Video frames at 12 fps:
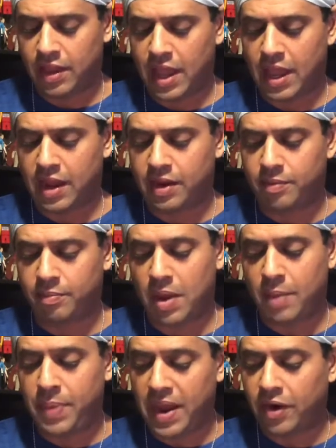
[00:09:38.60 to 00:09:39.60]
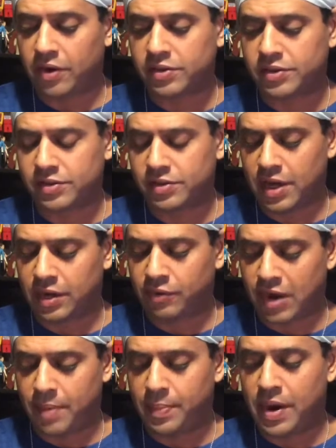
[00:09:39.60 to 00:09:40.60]
and my parents and
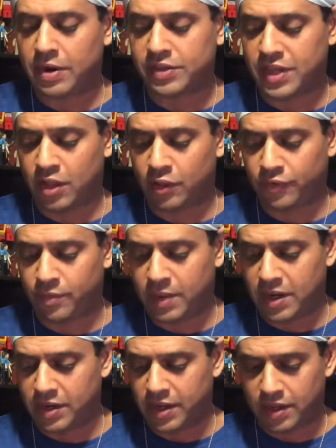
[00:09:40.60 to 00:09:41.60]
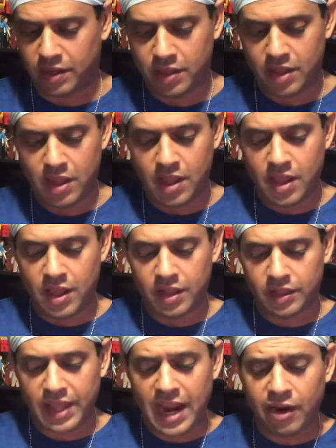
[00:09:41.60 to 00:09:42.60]
grandparents hail from India.
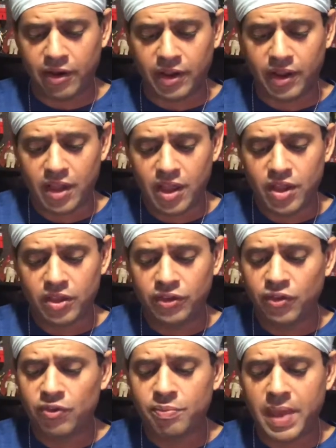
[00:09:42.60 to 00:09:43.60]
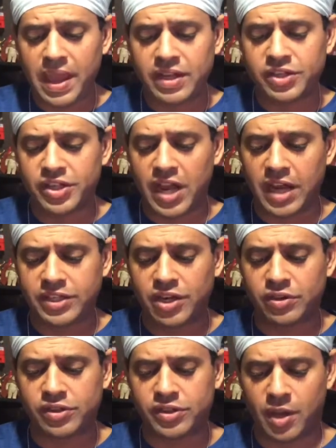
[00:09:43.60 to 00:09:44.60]
Larry, you've made G.I.
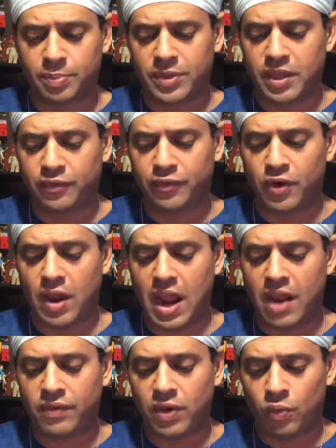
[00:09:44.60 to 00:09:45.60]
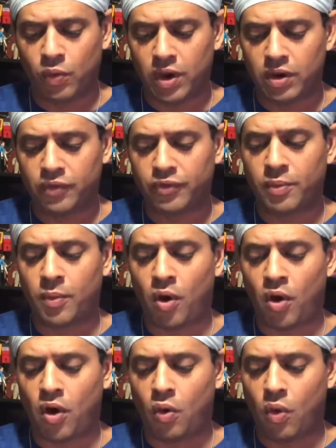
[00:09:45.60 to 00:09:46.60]
Joe something for everyone from
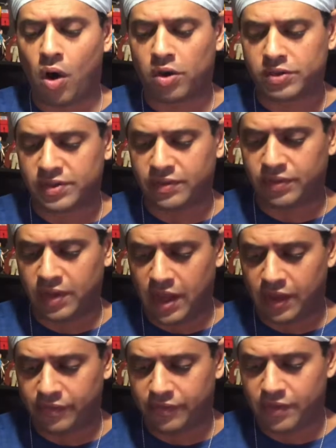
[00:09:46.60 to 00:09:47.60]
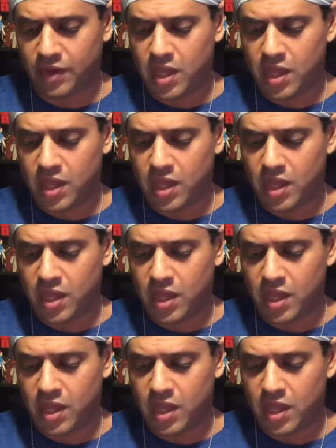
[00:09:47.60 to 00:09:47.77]
all walks of life.